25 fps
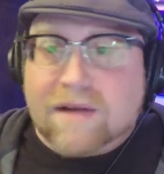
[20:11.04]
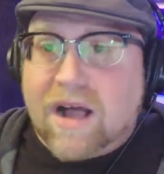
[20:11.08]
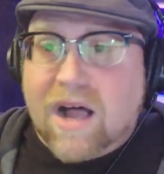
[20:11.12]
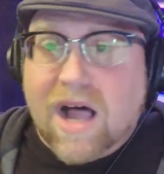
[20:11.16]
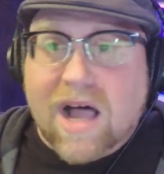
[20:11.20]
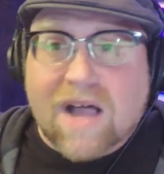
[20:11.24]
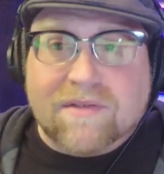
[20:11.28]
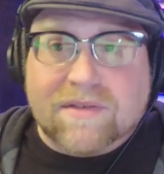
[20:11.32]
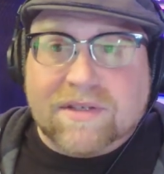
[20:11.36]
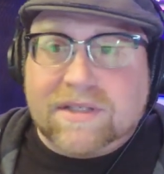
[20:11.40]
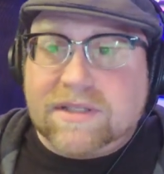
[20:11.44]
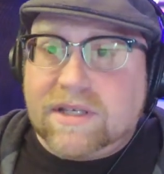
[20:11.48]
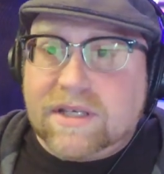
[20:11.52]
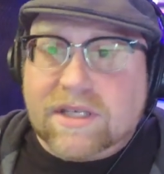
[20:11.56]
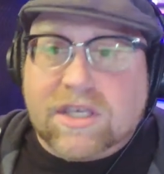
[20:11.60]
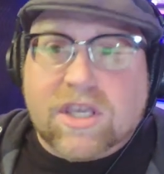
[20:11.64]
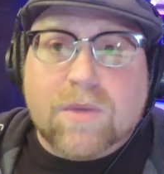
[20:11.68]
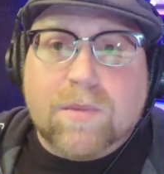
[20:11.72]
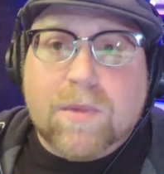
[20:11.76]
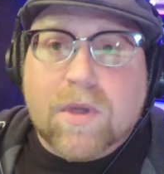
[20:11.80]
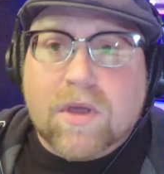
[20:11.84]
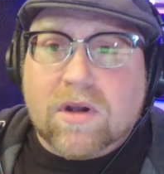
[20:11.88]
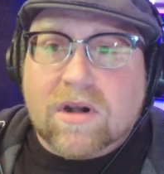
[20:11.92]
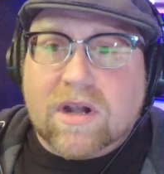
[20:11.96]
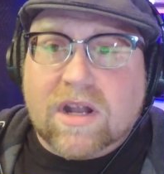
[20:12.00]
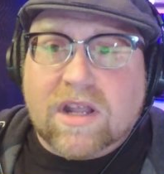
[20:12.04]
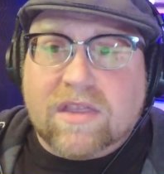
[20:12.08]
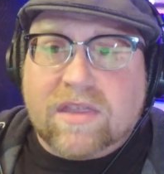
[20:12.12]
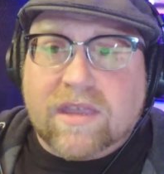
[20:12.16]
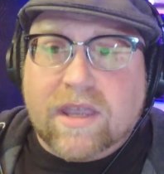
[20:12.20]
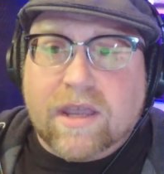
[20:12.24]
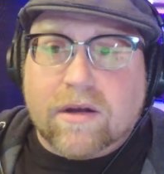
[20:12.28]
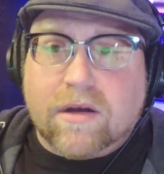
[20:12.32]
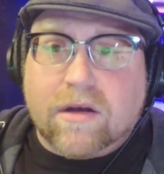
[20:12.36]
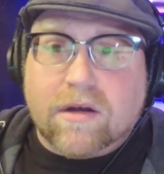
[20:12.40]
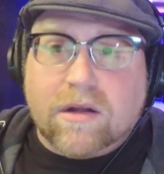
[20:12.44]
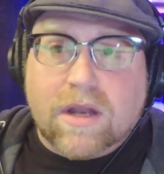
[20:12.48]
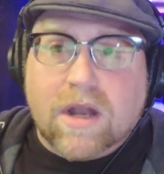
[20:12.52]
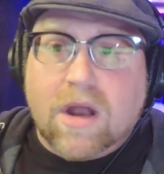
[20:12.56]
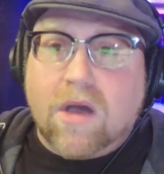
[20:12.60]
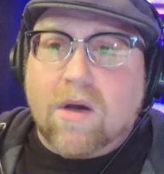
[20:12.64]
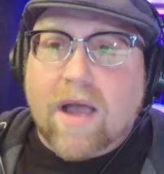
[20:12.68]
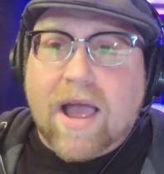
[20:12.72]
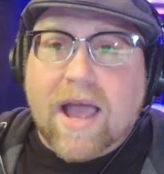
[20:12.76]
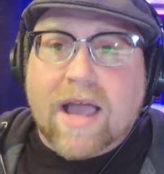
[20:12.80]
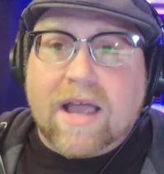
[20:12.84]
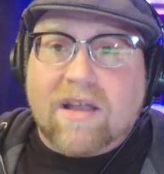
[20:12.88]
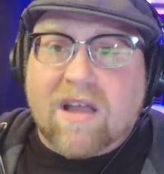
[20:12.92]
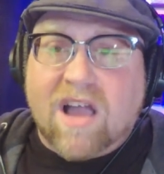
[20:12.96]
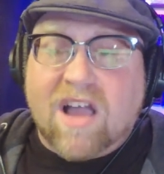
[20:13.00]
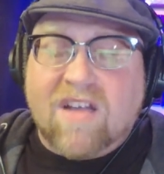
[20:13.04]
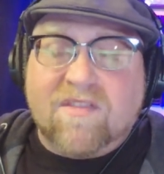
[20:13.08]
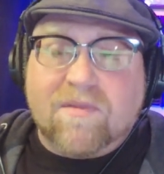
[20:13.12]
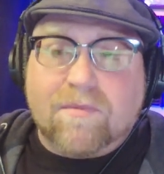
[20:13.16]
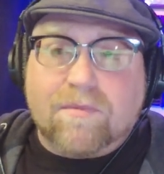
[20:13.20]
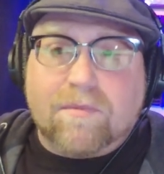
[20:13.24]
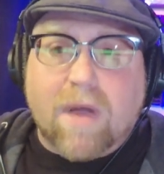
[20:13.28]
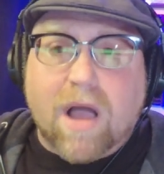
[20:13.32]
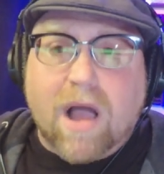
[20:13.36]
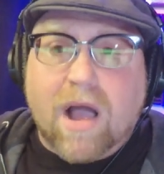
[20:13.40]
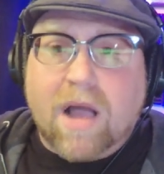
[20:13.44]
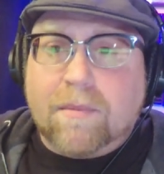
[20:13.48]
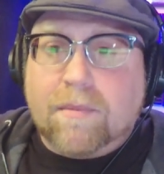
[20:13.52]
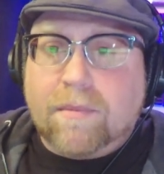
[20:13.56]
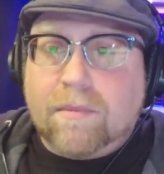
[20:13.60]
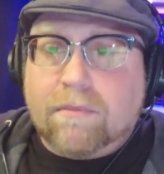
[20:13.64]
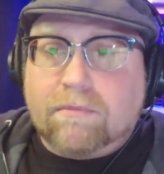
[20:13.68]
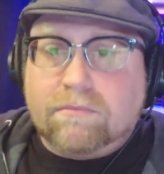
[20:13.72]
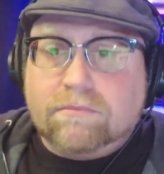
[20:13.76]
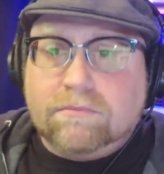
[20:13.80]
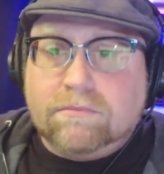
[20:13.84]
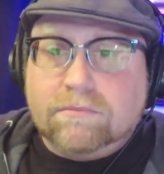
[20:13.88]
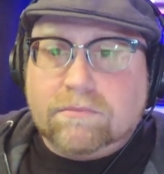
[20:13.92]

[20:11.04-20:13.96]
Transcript: obviously community theater. You know, I, I've I'm